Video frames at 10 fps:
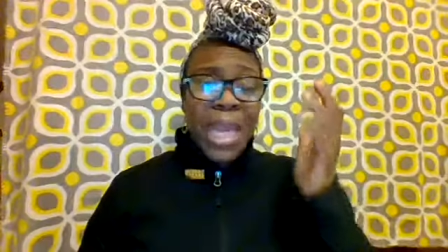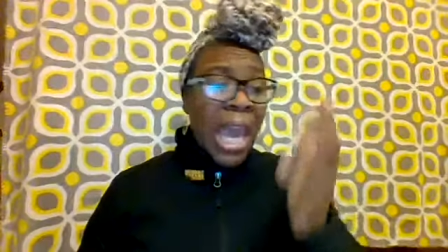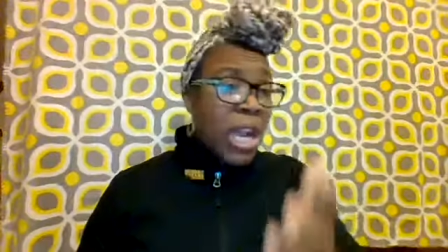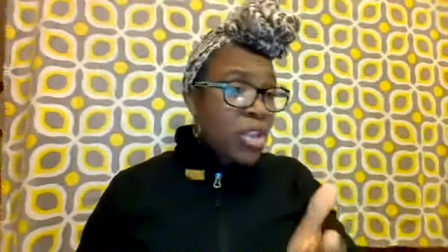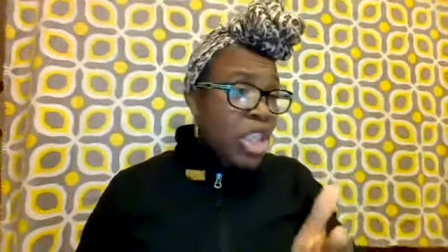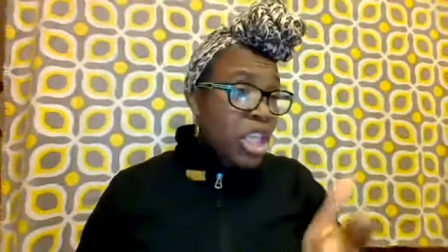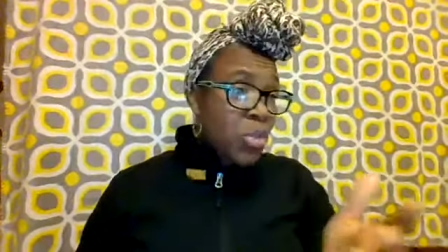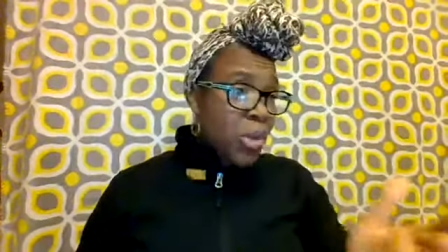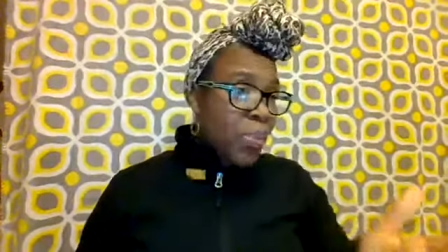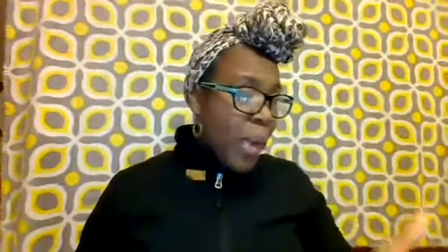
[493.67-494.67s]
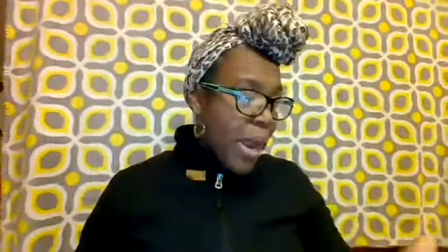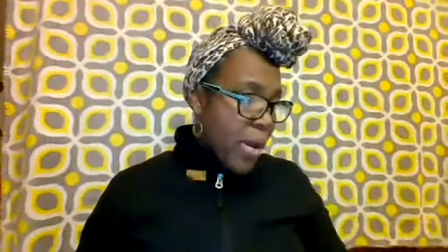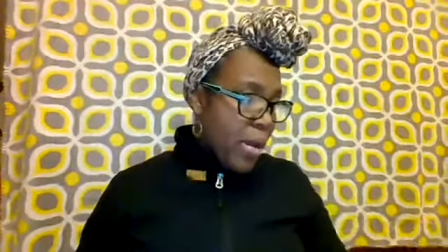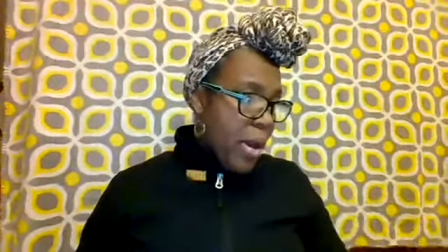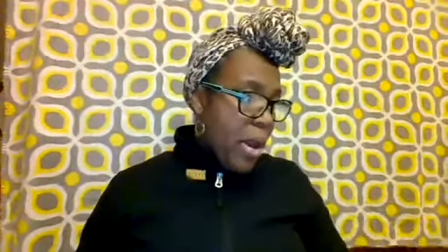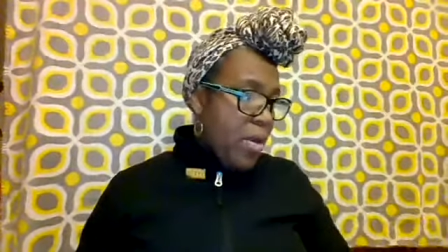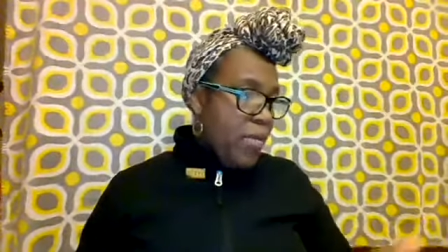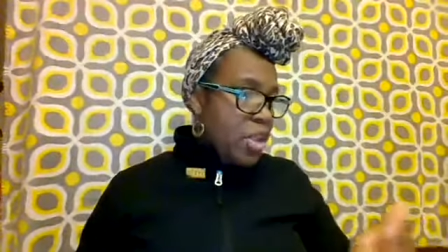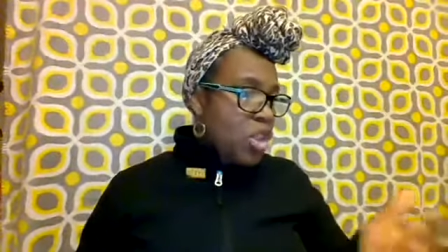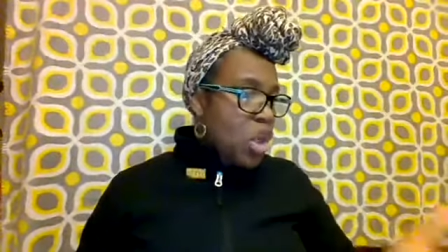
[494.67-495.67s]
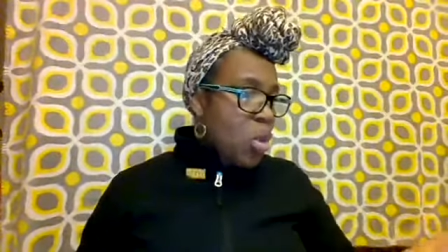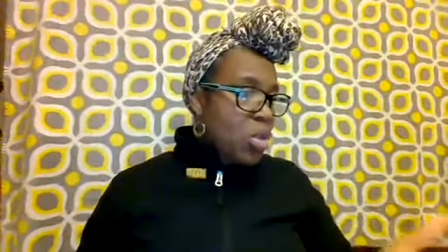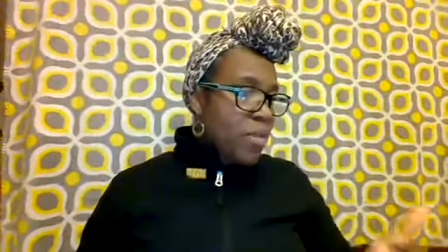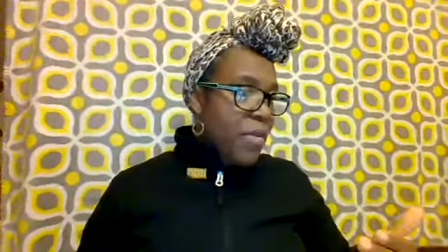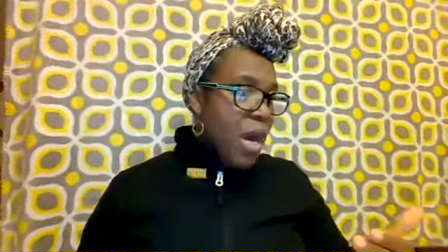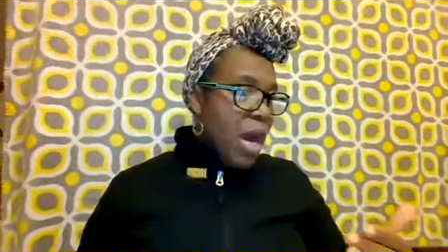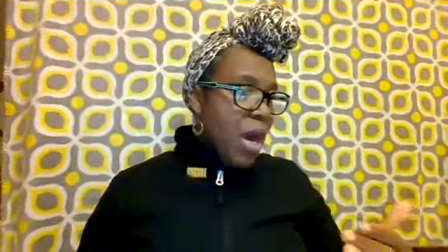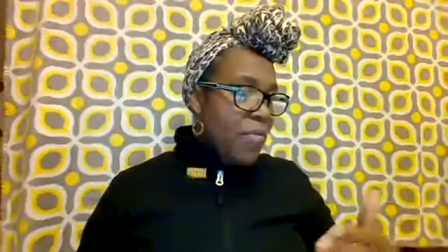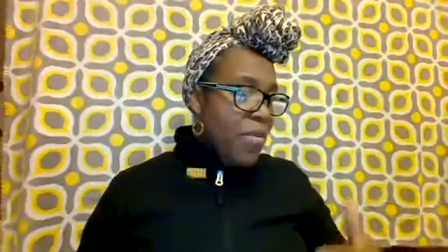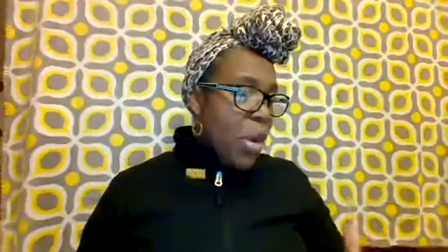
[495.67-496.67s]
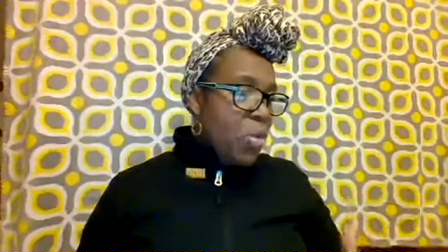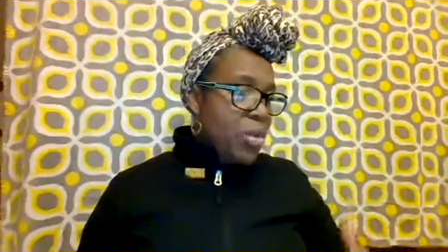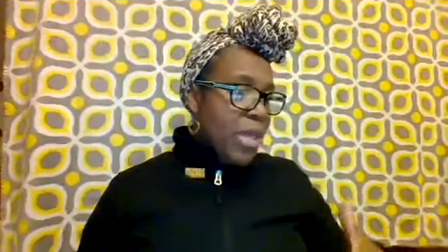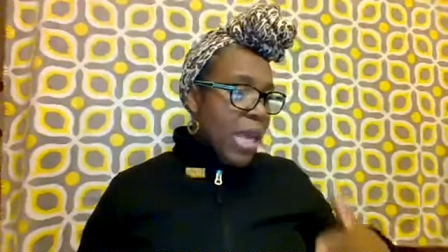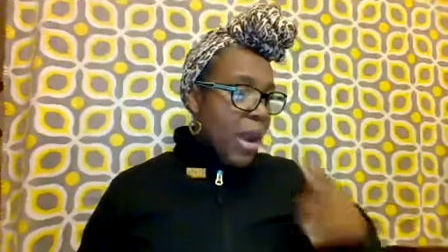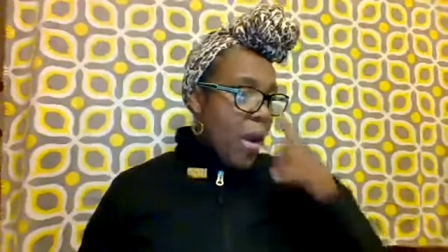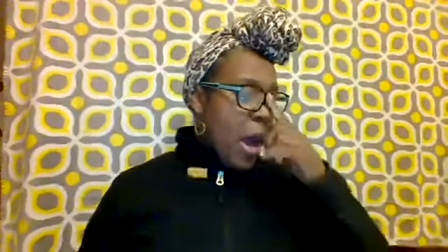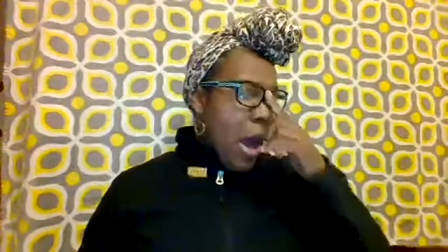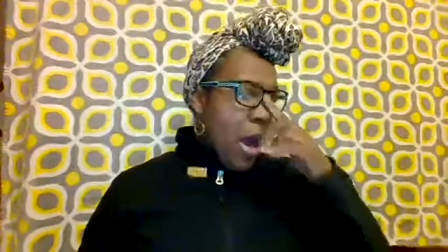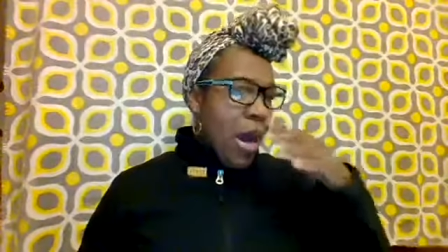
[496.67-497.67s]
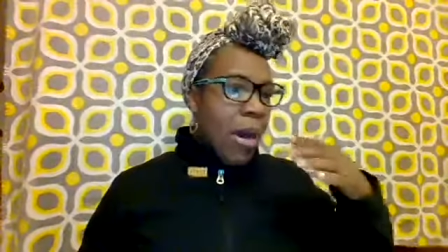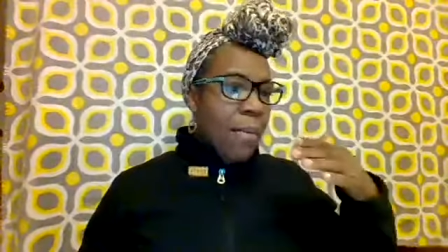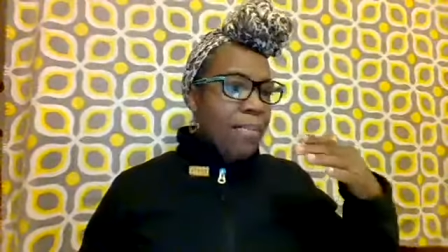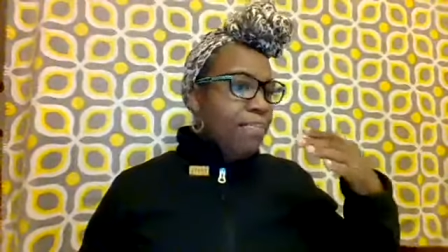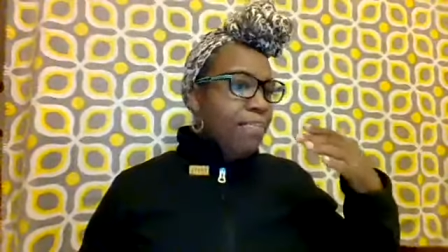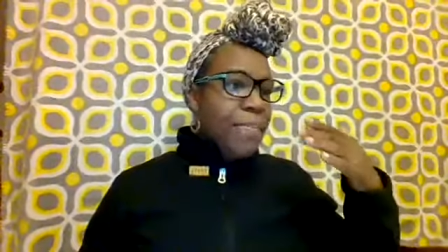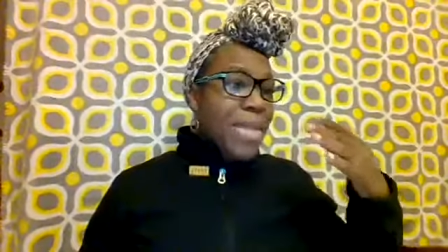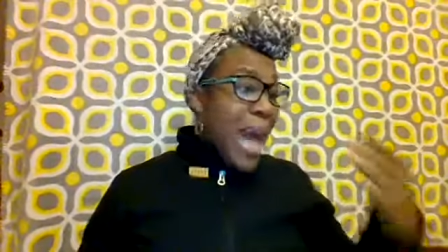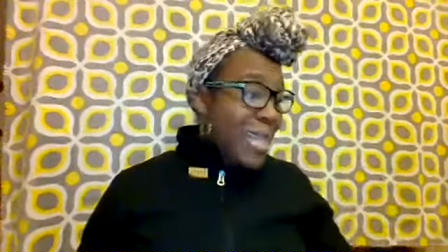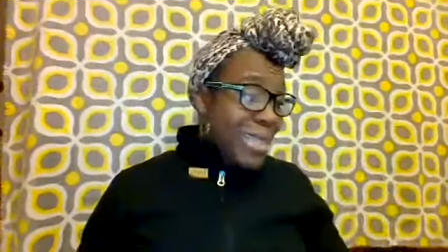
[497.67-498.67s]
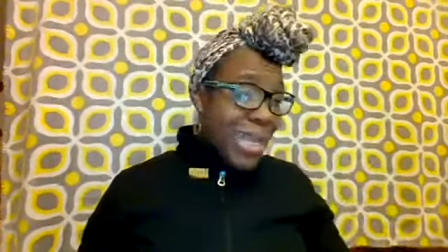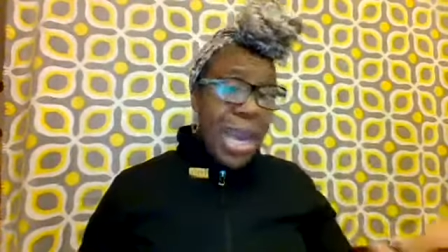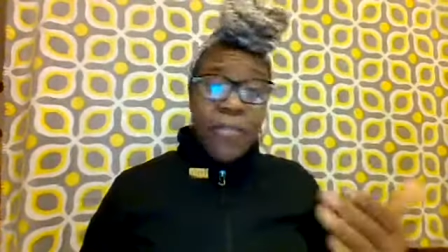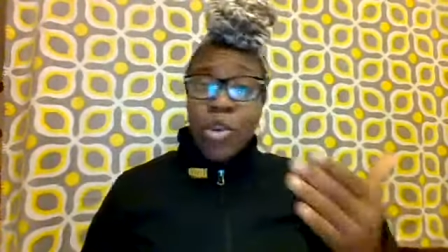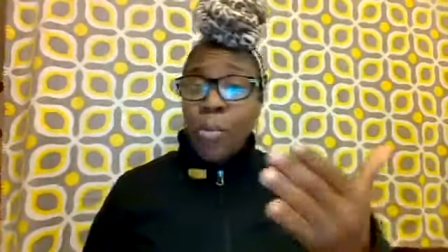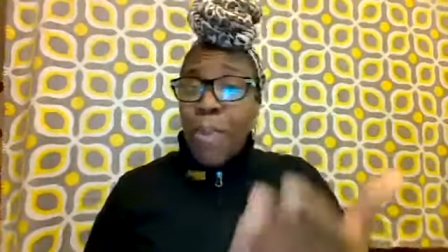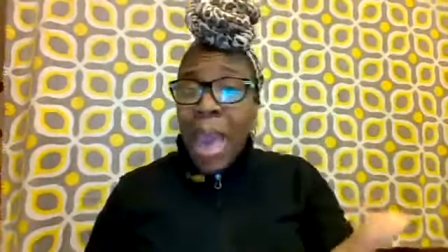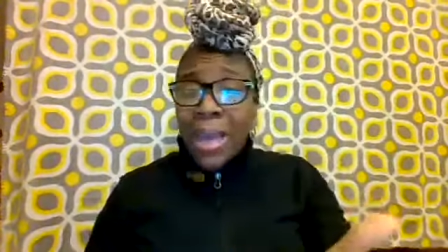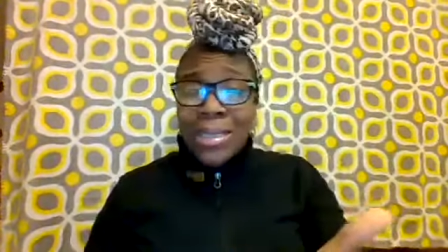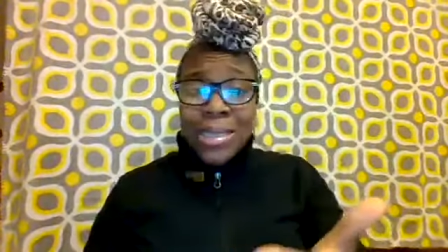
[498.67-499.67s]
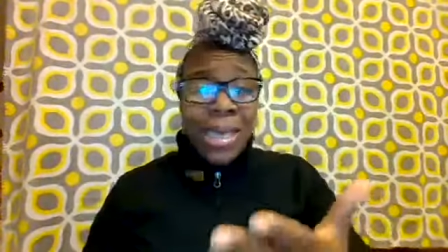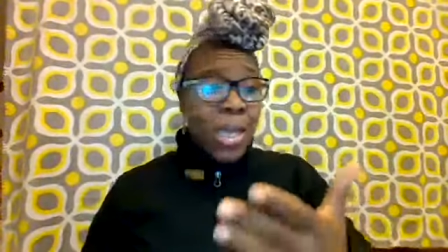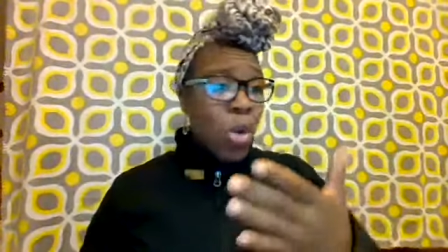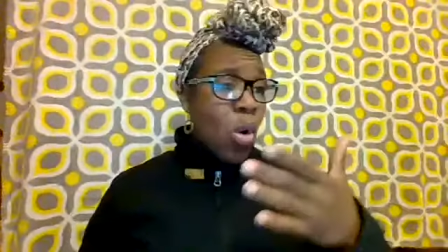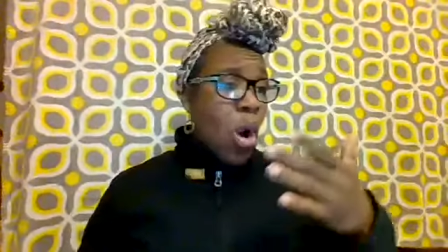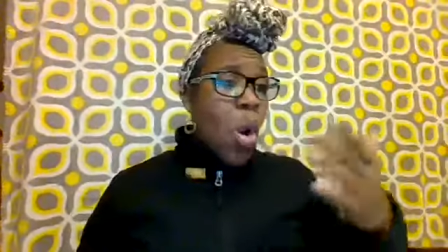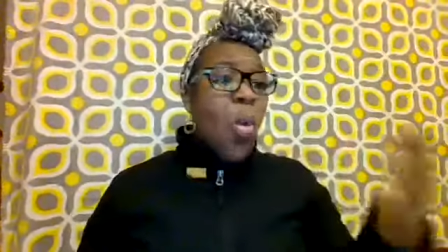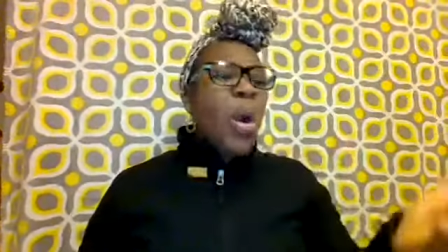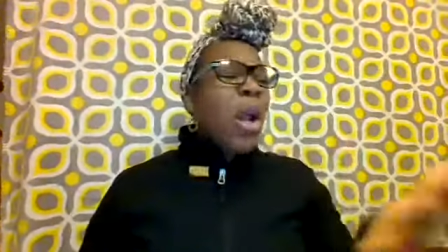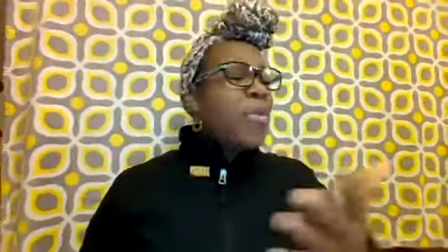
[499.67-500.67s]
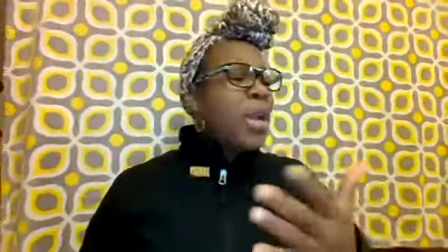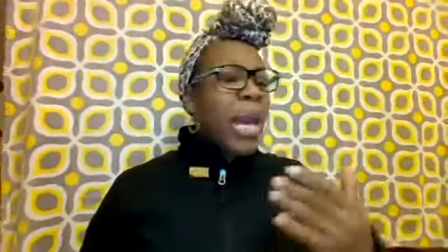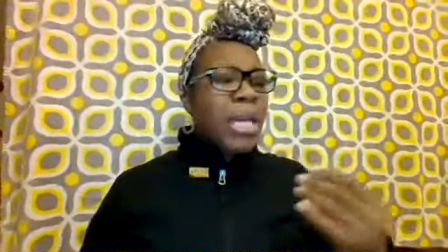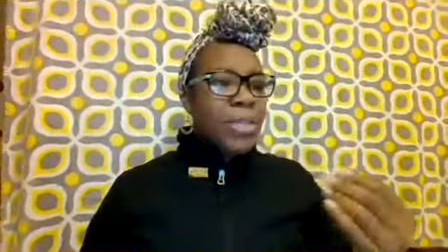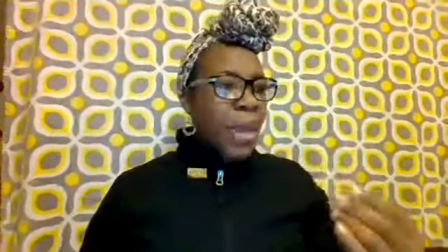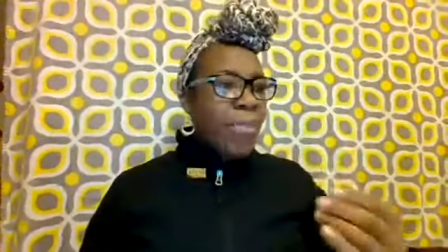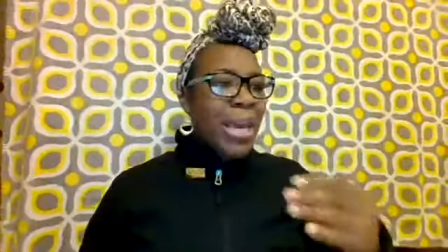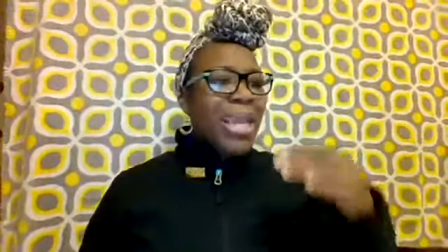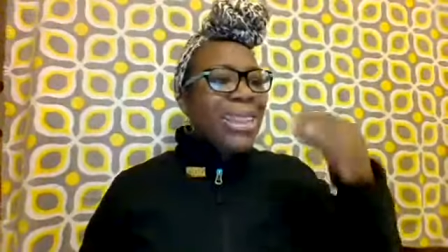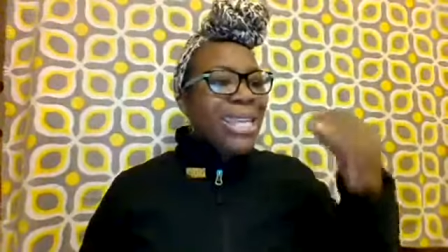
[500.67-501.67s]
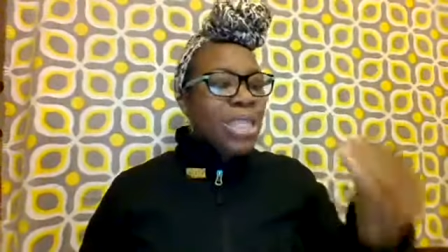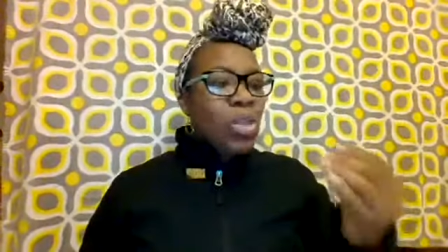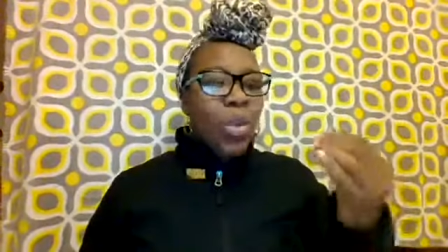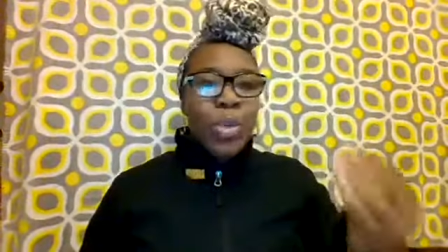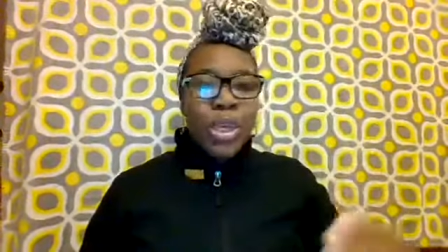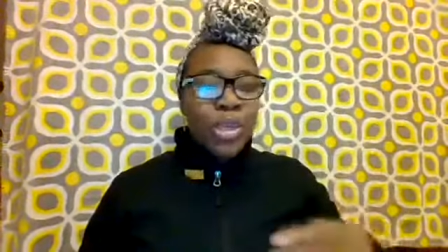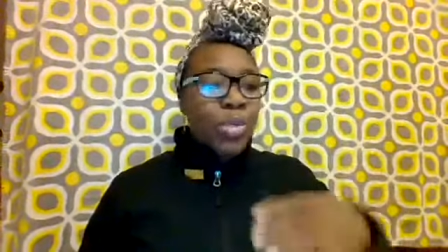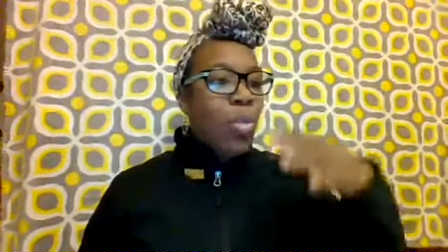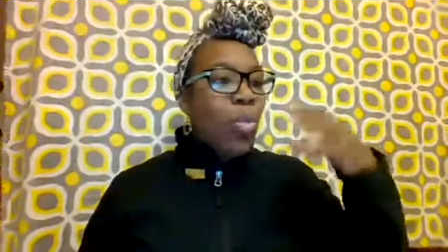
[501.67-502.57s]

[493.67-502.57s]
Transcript: intercessory prayer for the souls of, of those that are um, not saved or backslidden or whatever the case may be, this is what we do.